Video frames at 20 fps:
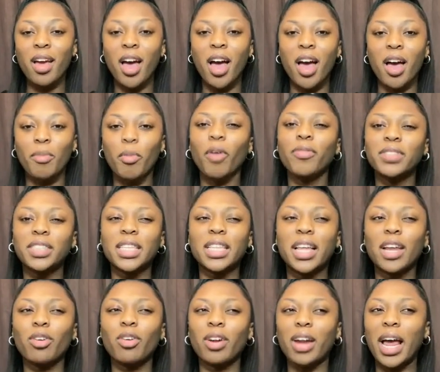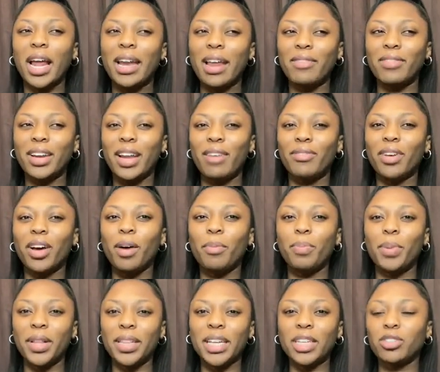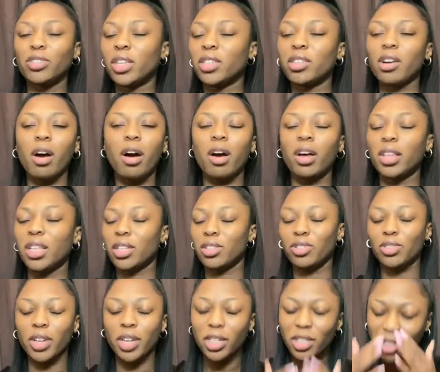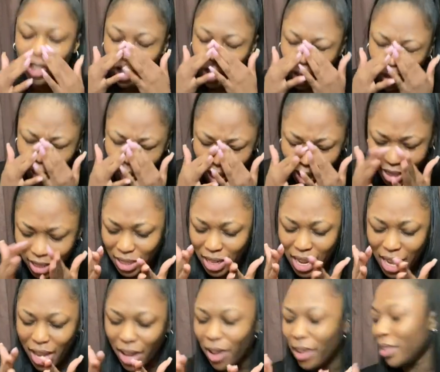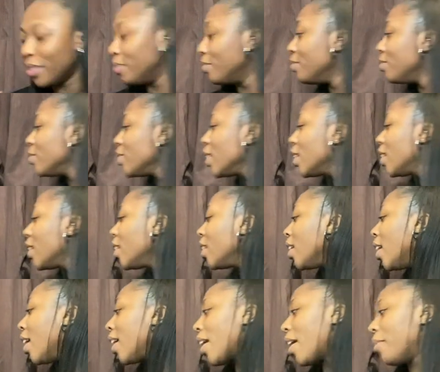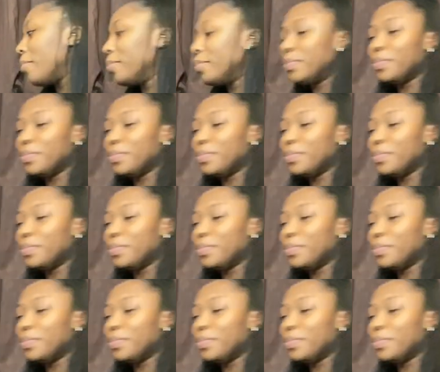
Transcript: Um, obviously they're not like leather leather, but they stretch, oh, they stretch so nicely. Ah. Okay,